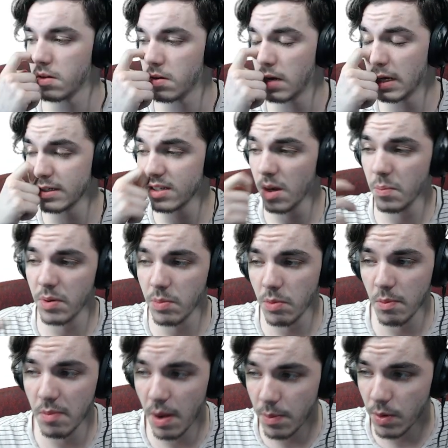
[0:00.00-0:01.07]
Now, some people
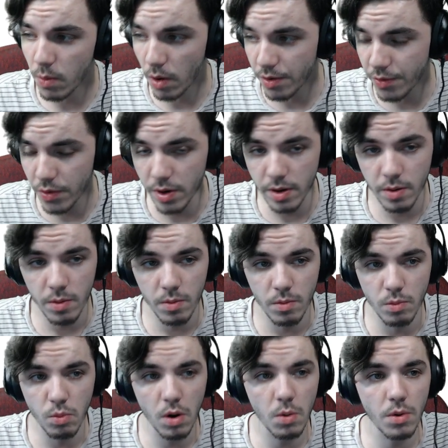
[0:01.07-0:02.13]
may be wondering,
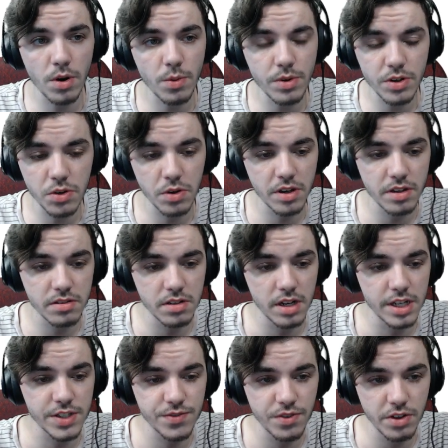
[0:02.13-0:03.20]
well, what are we doing in
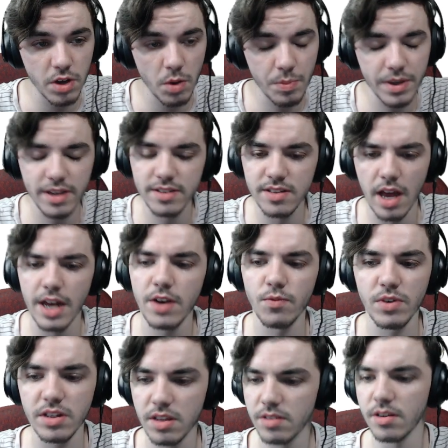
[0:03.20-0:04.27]
today's video? Because I didn't
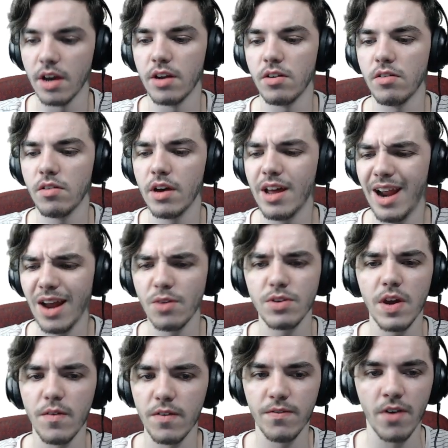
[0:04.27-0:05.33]
read the title, and I don't
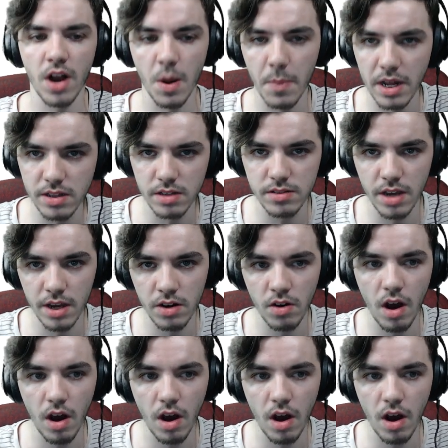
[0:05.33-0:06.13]
give a fuck about the title.